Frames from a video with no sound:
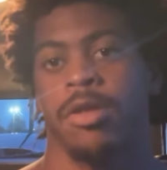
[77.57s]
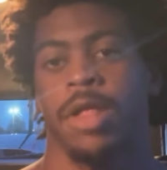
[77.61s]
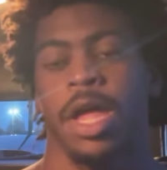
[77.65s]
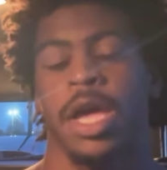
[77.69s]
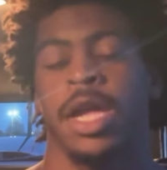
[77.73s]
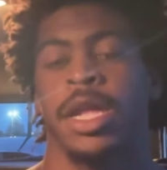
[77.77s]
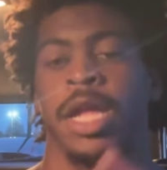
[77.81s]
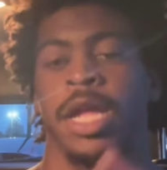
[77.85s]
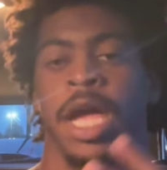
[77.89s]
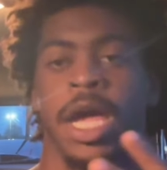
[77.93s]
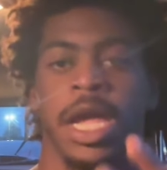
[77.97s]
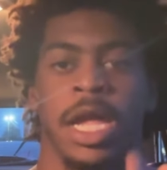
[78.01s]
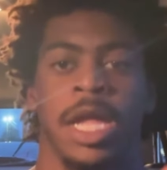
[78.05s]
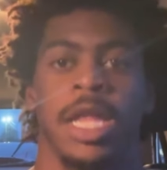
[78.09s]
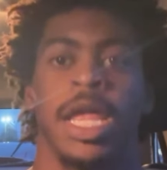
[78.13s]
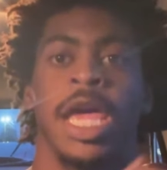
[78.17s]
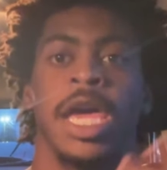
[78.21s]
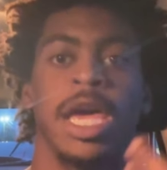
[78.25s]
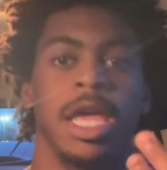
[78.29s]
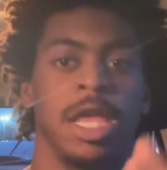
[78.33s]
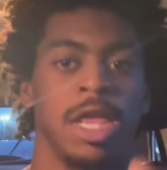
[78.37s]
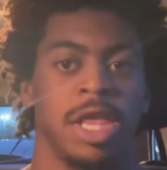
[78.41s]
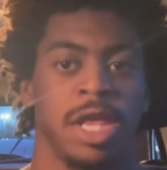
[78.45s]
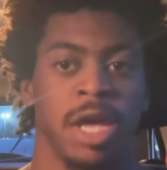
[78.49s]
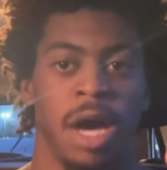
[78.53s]
Like they, they
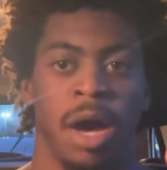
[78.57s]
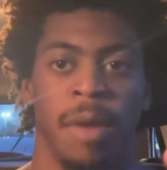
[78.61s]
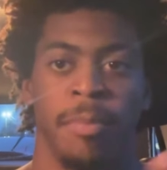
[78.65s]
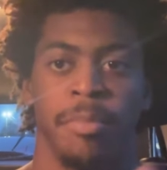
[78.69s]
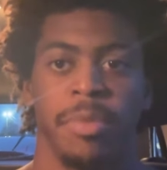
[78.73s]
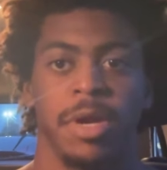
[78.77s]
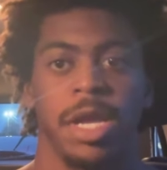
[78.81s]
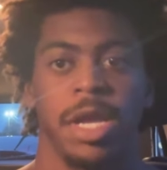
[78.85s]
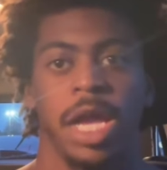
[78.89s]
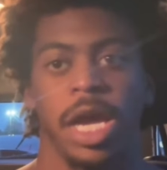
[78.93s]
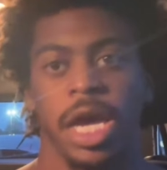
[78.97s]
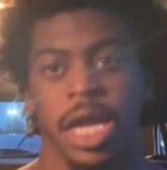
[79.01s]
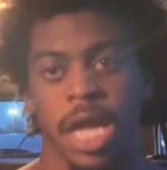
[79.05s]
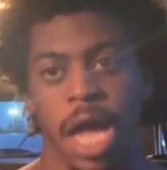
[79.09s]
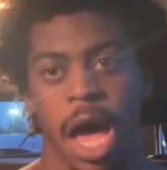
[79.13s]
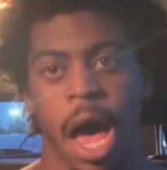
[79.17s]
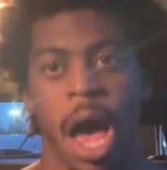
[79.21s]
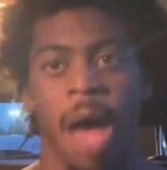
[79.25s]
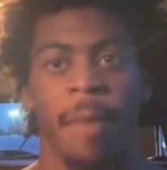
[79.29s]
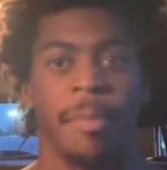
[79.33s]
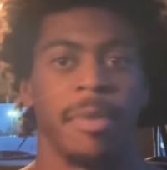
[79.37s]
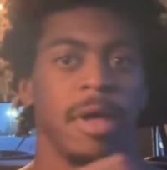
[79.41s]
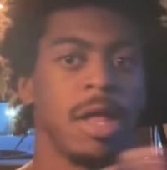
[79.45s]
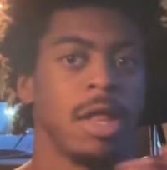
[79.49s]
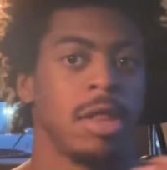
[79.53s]
can jump, they can
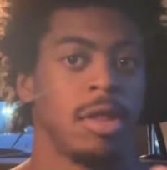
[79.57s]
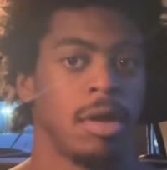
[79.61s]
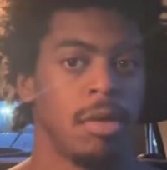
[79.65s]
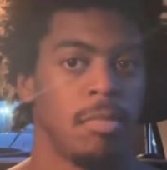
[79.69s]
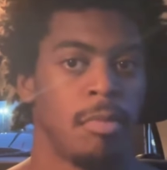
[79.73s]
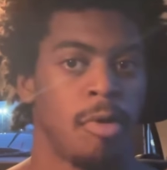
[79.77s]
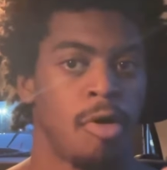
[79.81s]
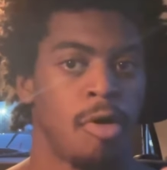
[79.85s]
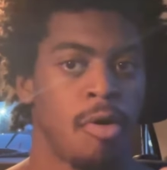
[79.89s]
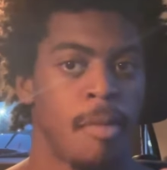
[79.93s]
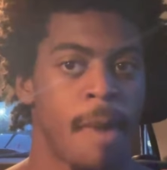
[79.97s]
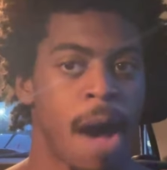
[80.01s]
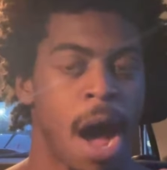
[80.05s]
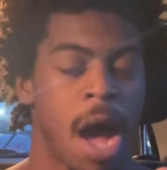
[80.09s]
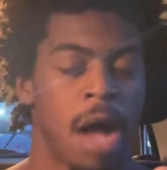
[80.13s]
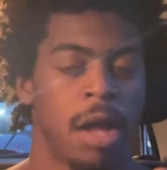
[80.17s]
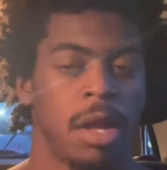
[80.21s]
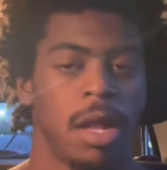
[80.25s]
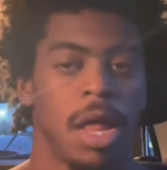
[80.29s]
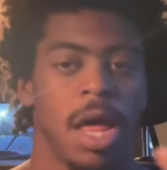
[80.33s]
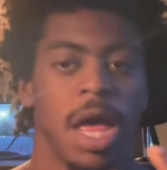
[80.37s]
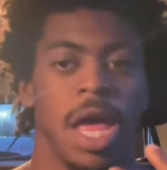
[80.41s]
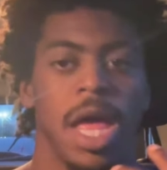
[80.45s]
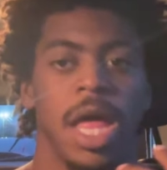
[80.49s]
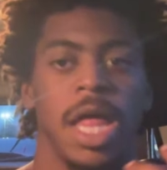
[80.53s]
hop, they're
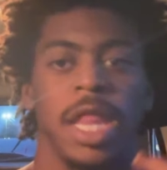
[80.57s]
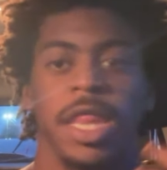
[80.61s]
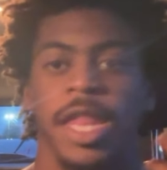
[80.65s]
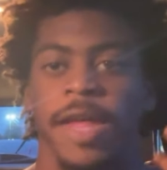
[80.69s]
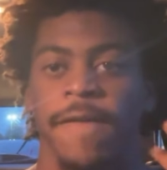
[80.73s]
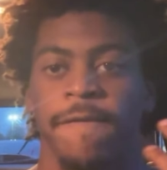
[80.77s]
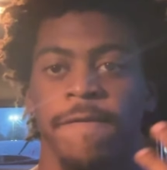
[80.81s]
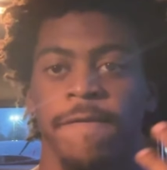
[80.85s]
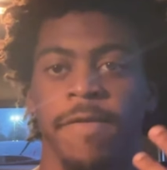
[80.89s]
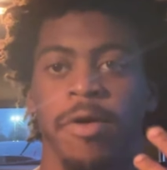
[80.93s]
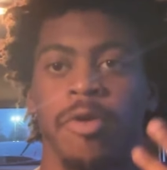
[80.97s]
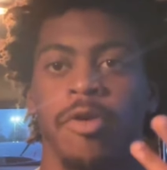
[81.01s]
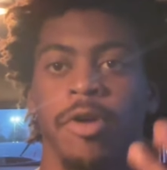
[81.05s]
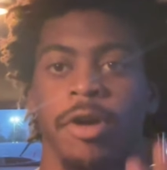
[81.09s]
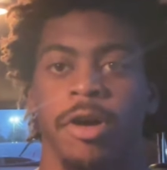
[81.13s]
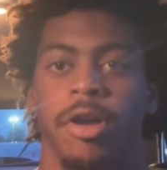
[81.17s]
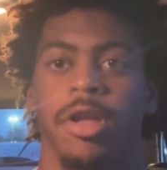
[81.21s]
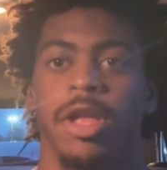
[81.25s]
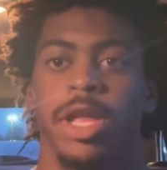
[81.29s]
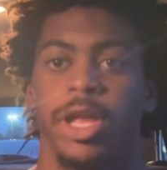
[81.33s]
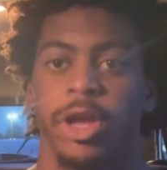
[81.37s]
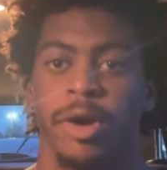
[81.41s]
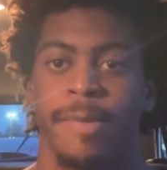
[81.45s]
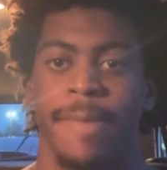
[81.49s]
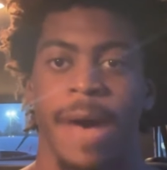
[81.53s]
mobile, they feel good
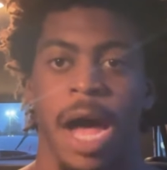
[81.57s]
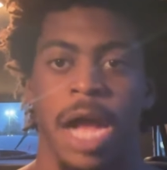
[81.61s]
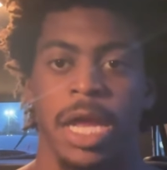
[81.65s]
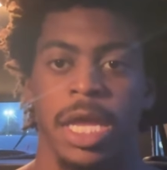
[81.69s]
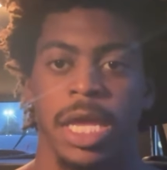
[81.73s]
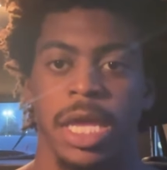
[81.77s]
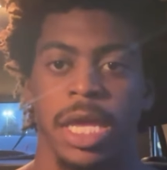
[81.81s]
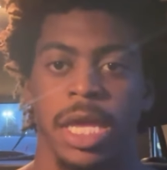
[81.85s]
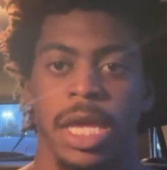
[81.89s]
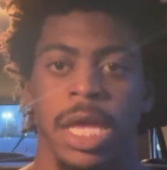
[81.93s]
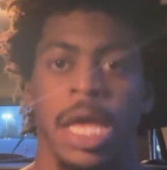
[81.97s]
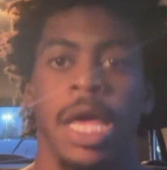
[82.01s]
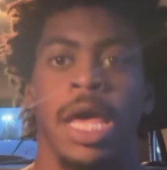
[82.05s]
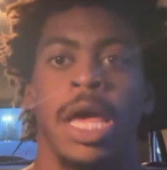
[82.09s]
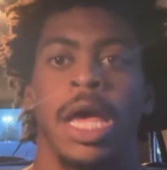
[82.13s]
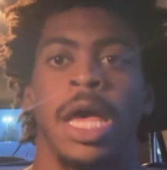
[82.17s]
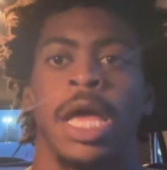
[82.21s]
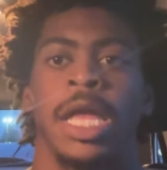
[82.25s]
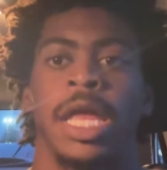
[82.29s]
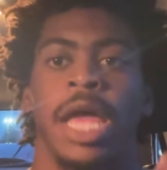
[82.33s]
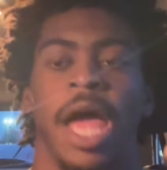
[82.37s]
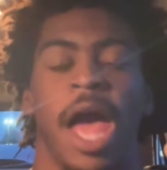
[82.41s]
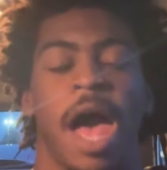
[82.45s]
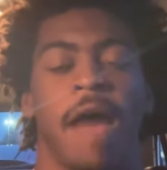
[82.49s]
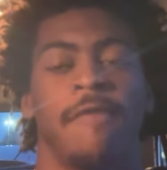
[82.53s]
in their body,
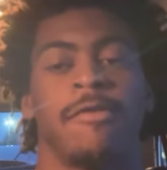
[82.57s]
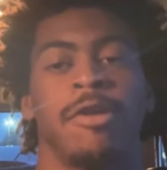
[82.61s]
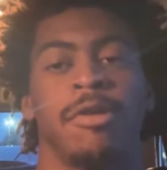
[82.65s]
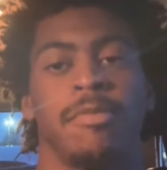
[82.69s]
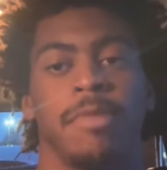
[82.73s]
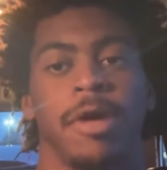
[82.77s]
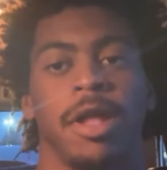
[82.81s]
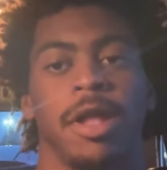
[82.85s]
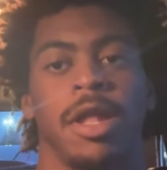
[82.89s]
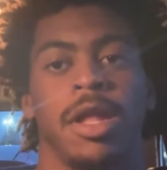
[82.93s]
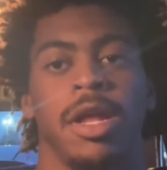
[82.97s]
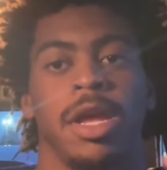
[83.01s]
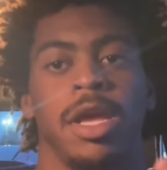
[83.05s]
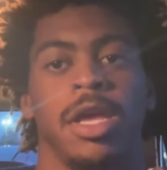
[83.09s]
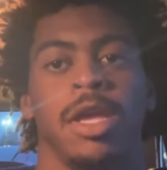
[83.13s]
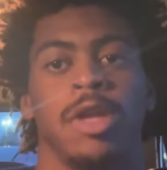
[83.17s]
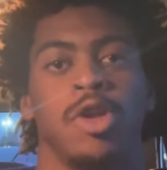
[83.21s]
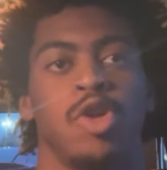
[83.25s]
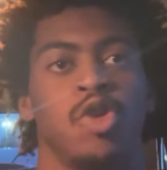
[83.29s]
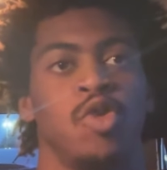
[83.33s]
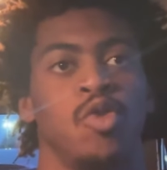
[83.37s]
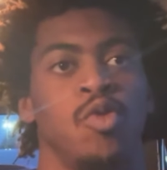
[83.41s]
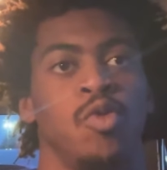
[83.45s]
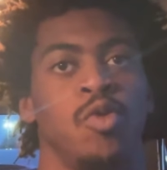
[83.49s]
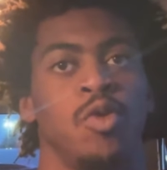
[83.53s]
and they have the ability
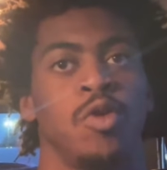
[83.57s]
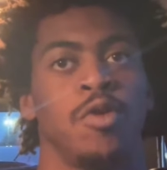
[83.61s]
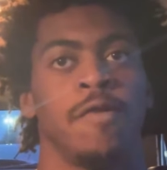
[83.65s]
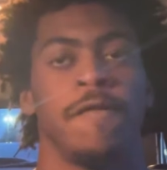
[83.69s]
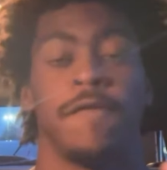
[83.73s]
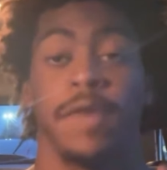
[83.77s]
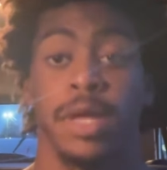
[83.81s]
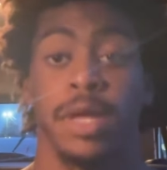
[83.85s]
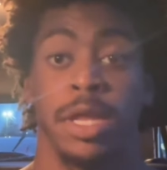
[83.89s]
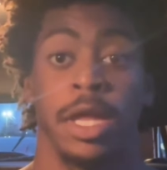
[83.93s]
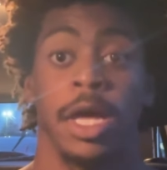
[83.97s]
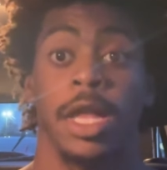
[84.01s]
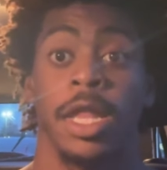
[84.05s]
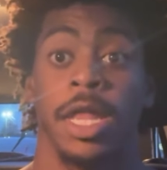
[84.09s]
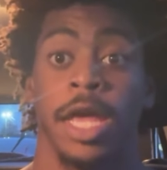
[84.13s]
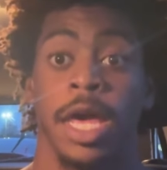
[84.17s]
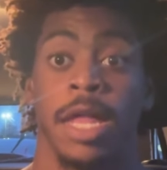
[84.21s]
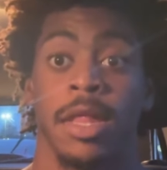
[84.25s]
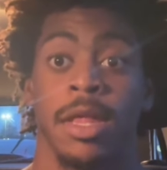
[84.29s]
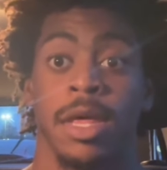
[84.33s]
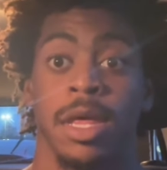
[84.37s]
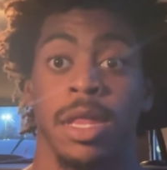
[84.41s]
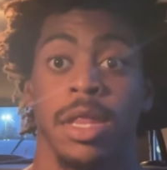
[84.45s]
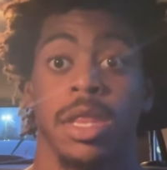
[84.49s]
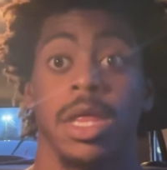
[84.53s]
to, to physically at
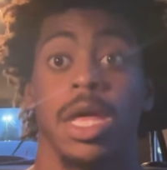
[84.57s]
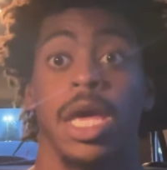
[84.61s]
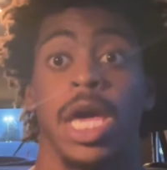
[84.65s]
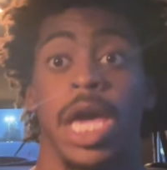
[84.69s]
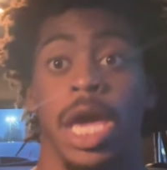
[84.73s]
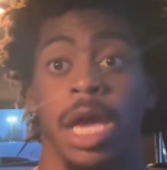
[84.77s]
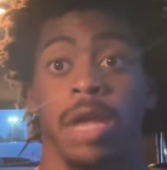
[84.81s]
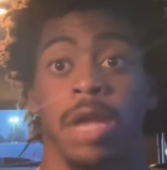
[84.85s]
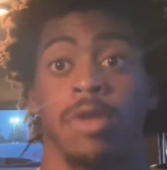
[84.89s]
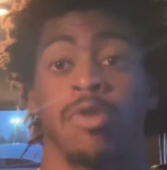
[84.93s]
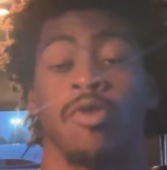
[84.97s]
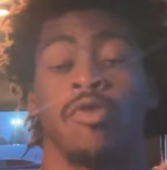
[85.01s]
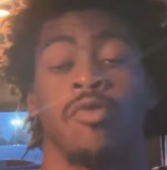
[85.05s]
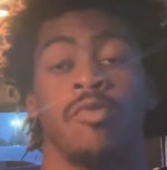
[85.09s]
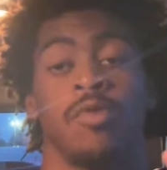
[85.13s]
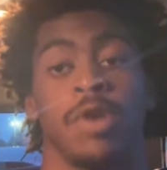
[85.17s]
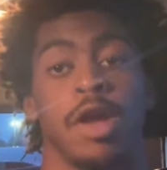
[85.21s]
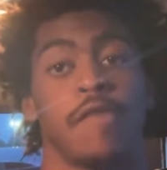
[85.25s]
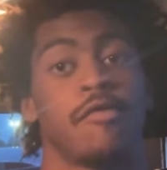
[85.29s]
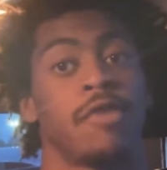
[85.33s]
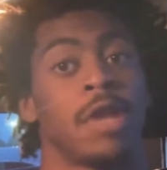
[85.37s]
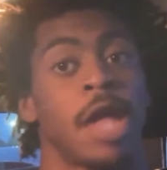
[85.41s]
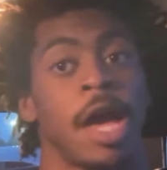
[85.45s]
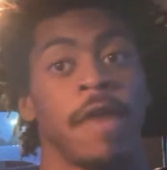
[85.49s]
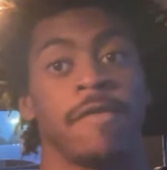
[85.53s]
least handle
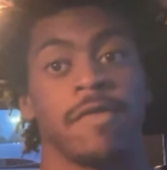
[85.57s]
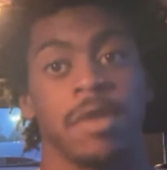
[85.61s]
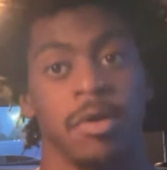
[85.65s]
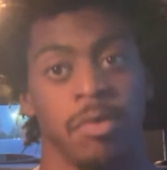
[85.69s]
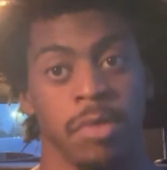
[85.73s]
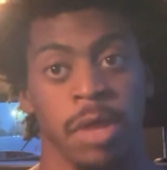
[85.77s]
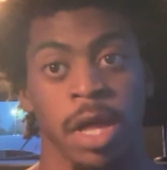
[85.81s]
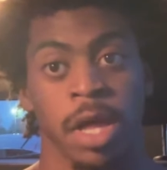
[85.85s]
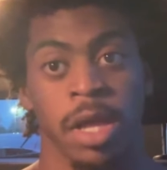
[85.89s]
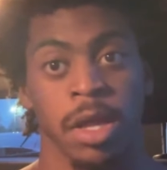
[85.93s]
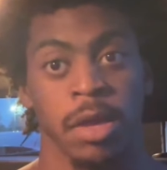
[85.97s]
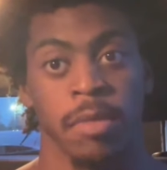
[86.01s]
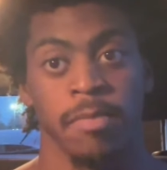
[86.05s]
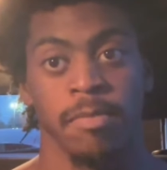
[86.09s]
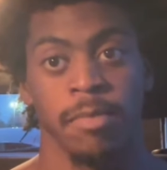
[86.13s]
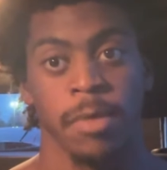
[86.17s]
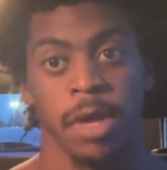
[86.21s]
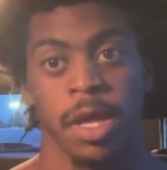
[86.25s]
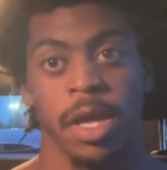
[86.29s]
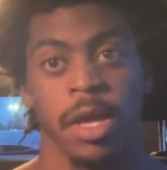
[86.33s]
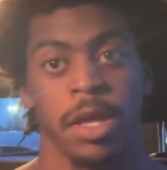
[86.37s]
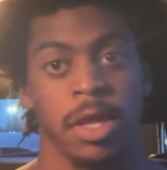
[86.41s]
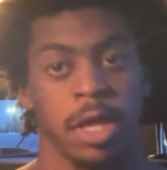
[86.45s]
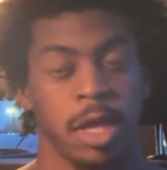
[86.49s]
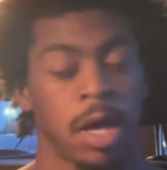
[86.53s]
whatever life throws at them
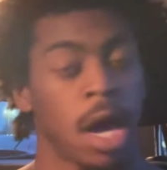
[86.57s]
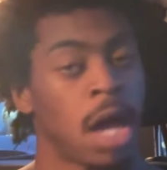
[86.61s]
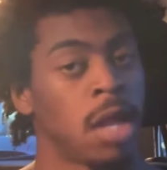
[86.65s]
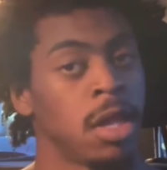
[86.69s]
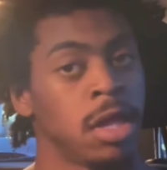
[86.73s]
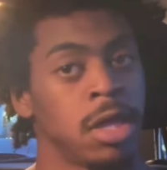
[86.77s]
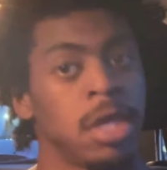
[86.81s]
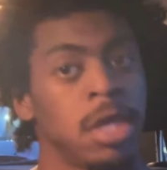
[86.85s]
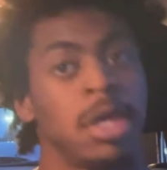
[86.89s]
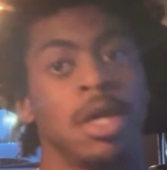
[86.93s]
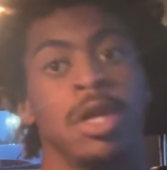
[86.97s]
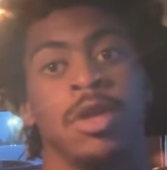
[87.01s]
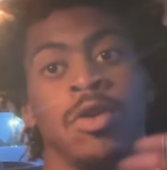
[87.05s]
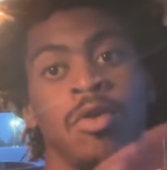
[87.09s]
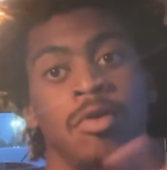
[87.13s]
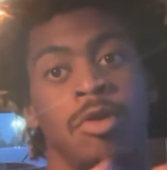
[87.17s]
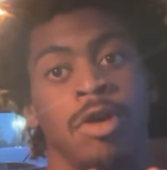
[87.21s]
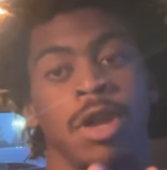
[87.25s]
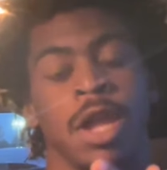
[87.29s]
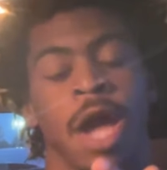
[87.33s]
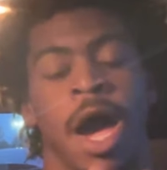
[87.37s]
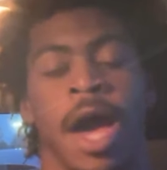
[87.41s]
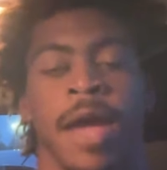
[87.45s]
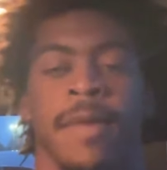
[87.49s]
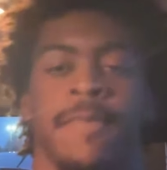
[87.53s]
challenging or
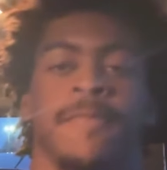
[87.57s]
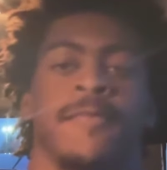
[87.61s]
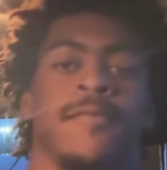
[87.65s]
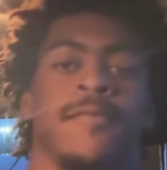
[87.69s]
not.